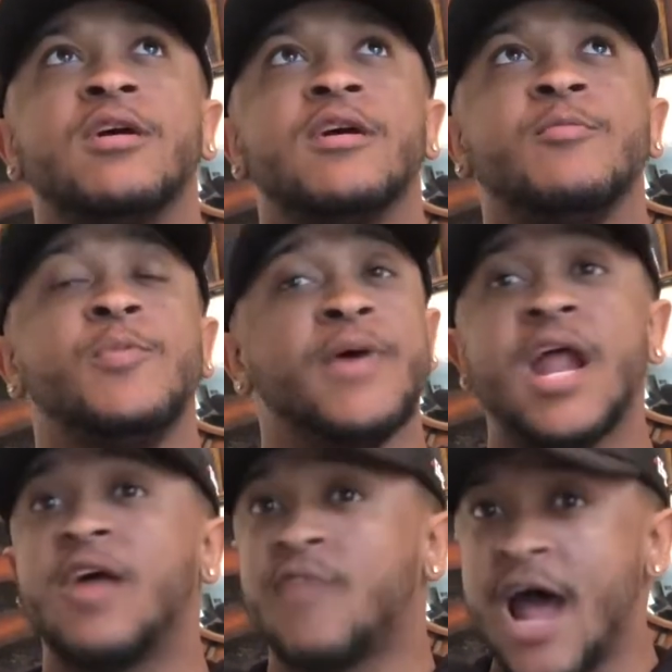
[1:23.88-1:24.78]
We played
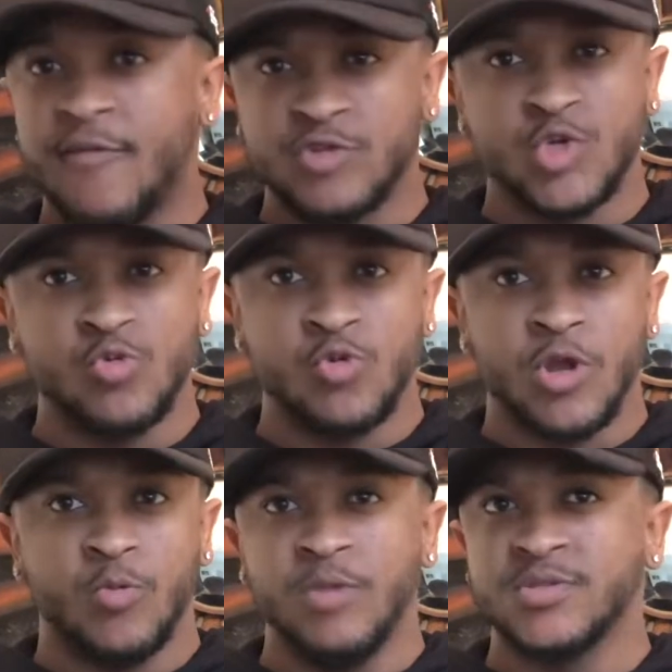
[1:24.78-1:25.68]
our rival school,
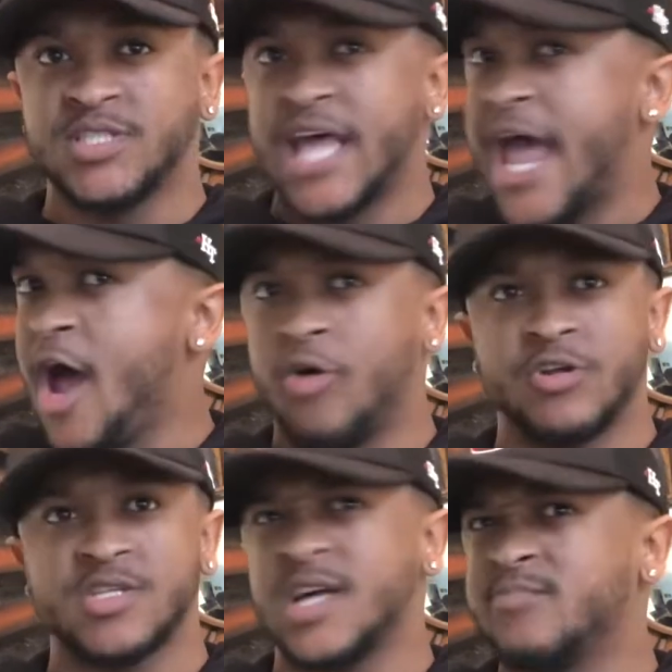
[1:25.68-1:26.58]
and we was down or
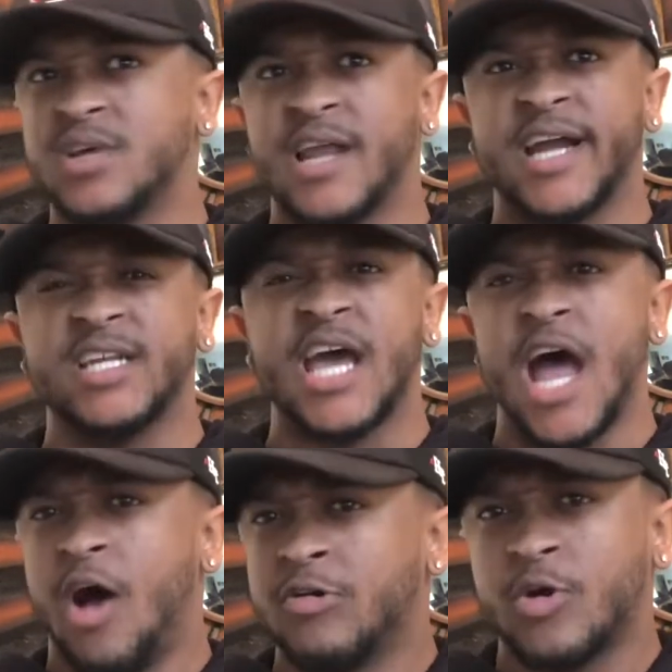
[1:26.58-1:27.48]
something like that. I
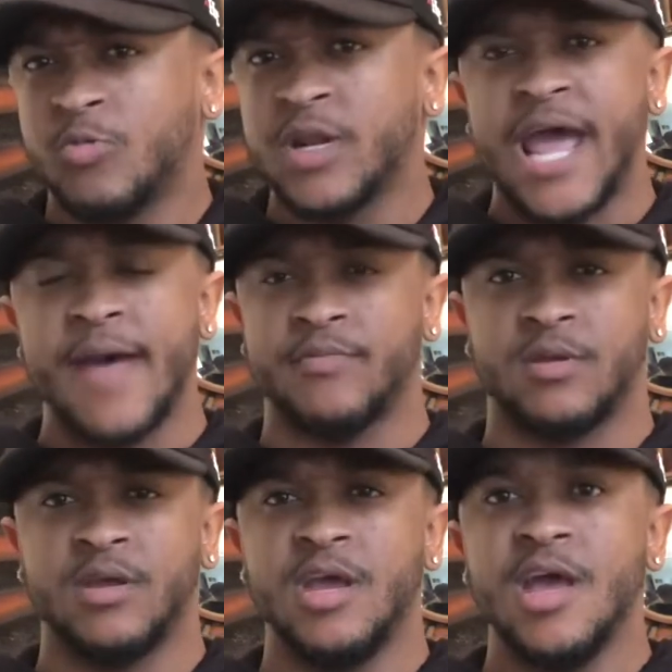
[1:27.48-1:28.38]
don't know what happened.
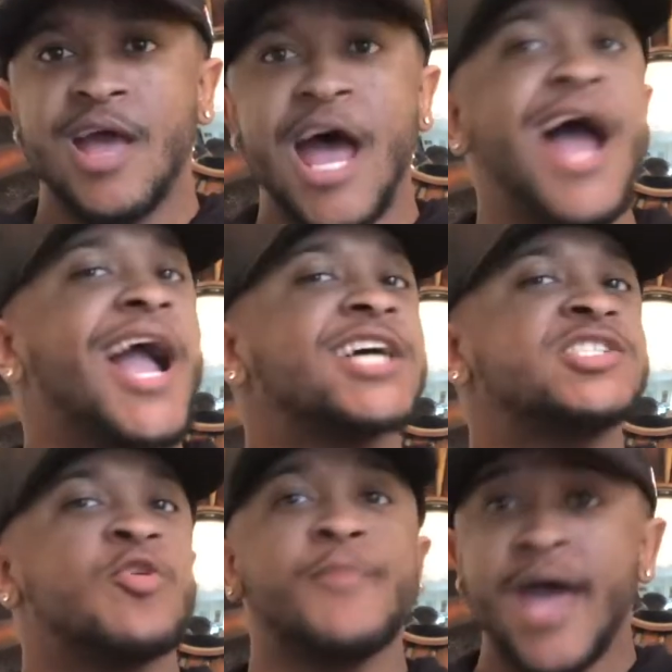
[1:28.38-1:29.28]
I got
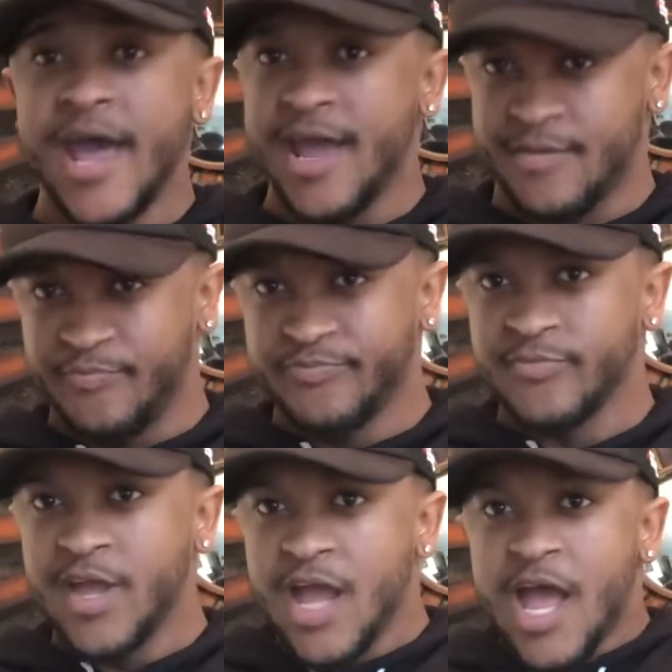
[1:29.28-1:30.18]
so mad,
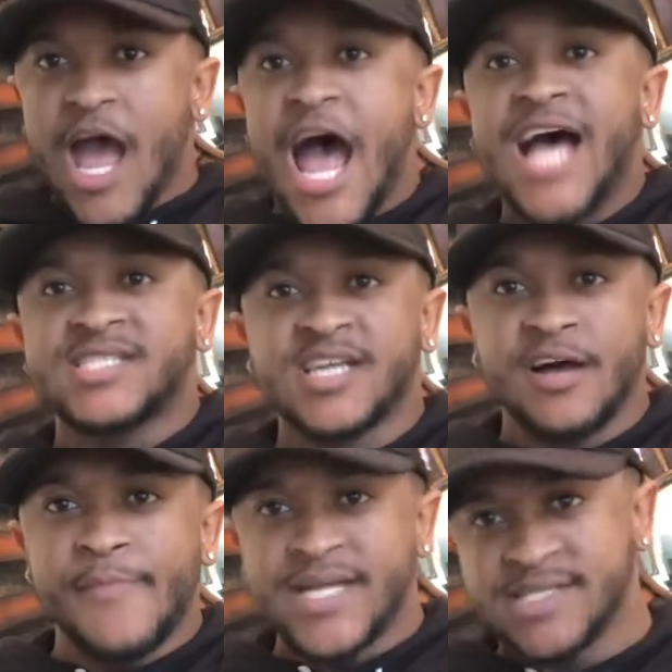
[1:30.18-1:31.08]
I
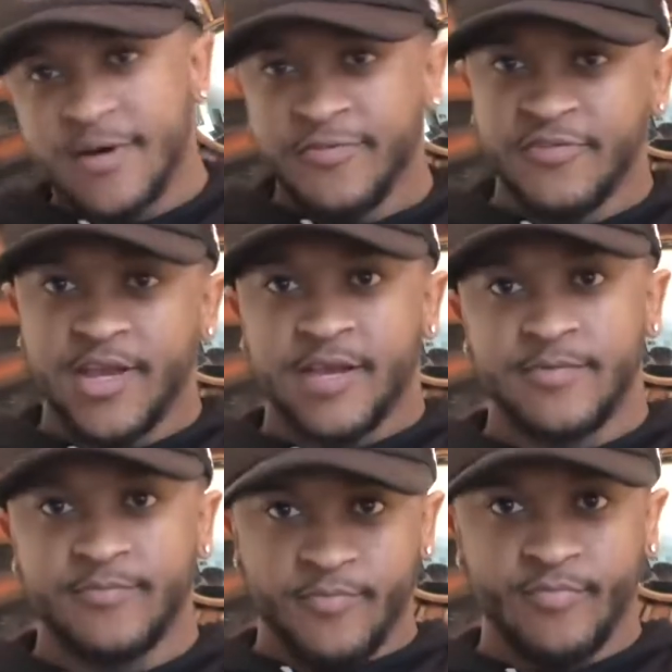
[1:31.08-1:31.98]
subbed myself in.
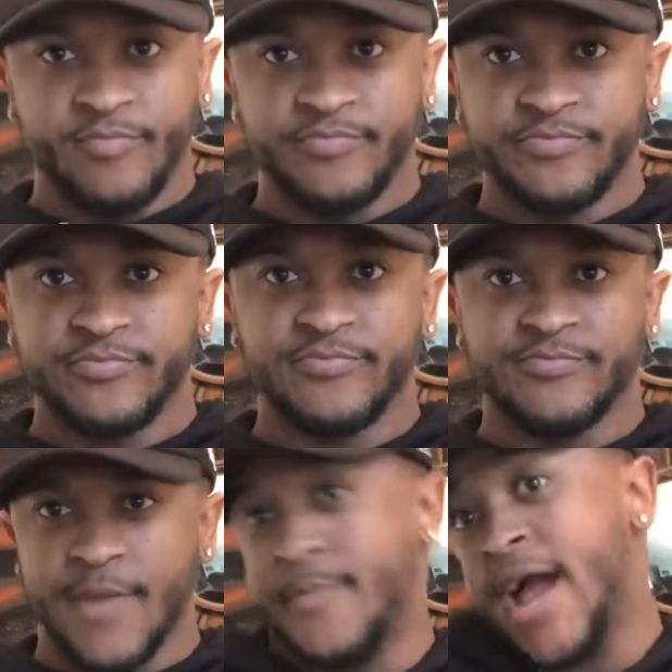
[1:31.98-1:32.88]

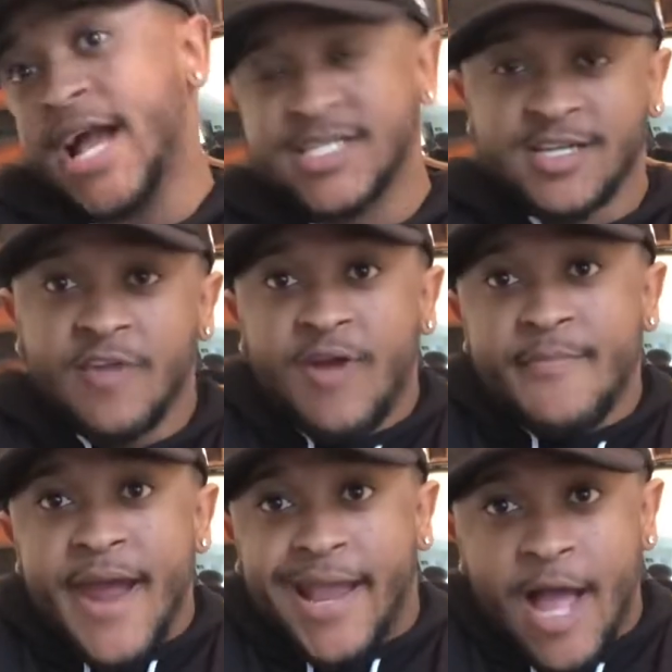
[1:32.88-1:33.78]
I mean, I got subbed right
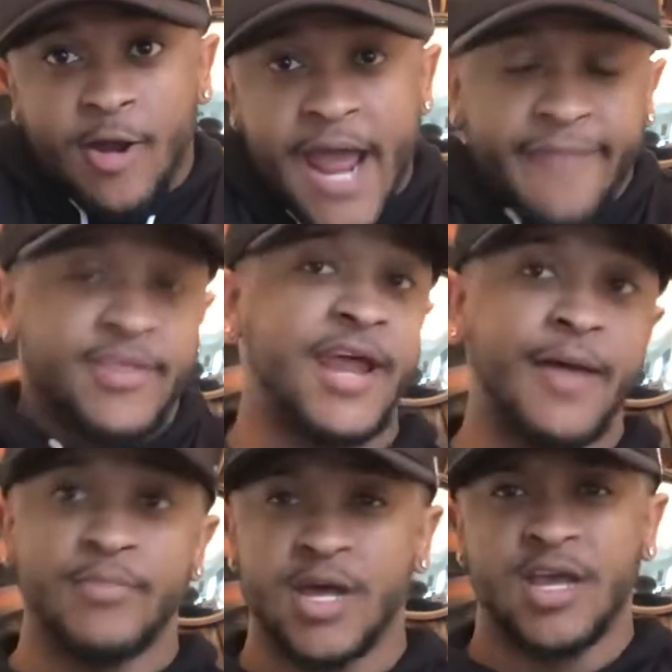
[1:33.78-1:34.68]
back out after that,
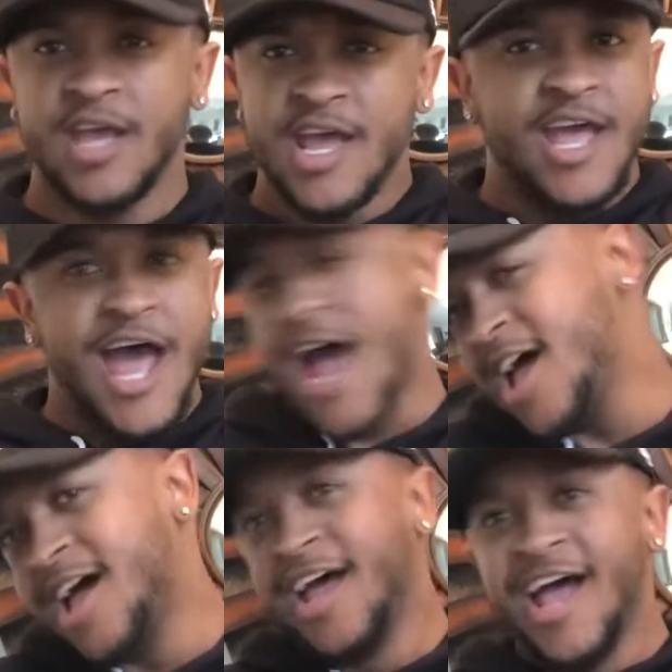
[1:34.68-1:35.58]
but
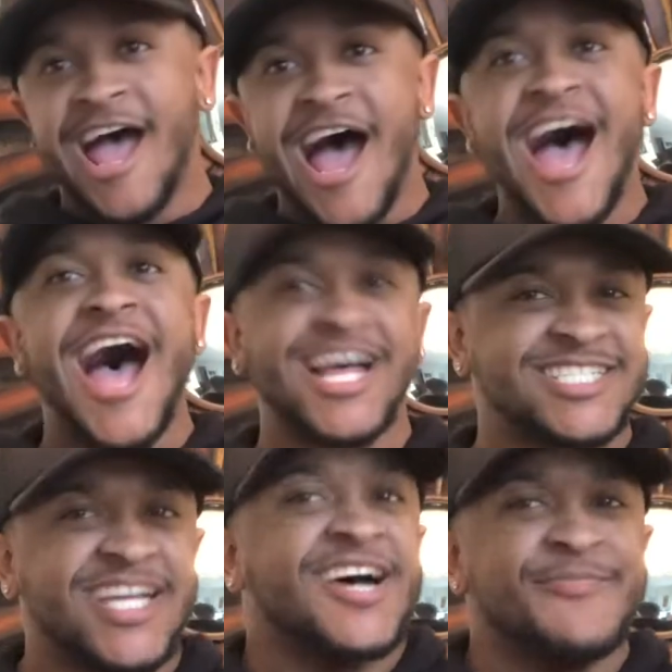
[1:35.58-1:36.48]
I
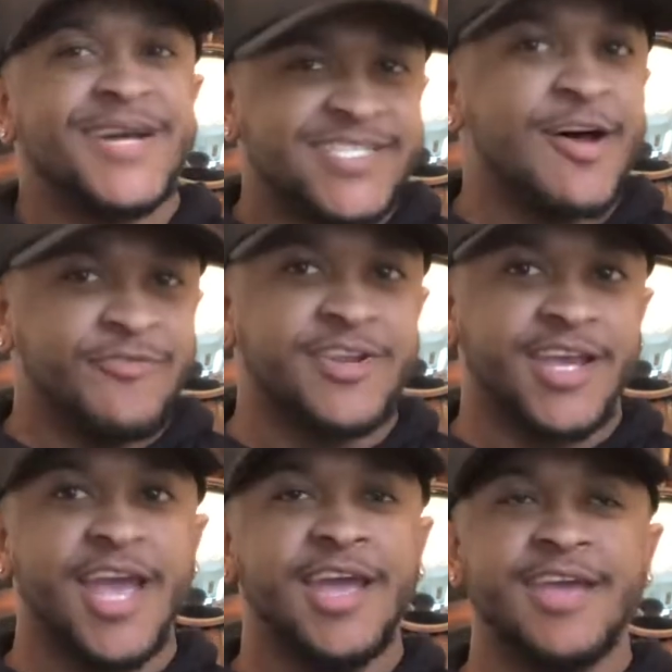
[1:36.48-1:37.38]
subbed myself in the
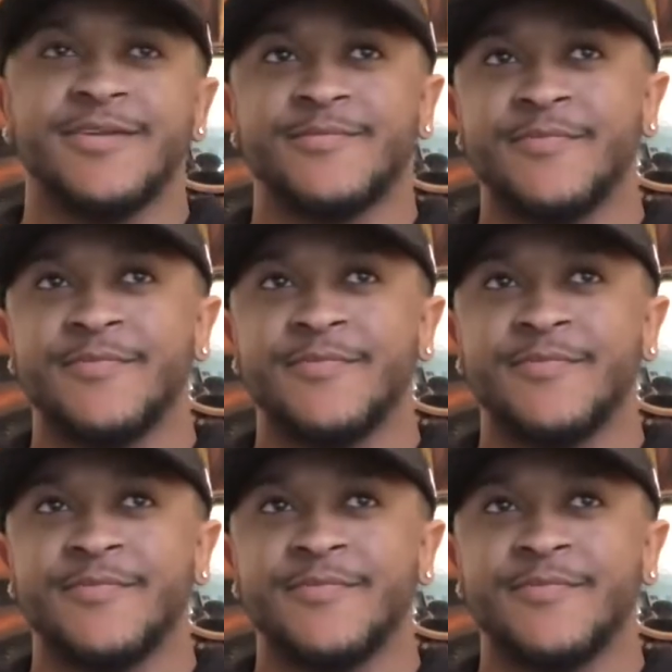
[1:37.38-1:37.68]
game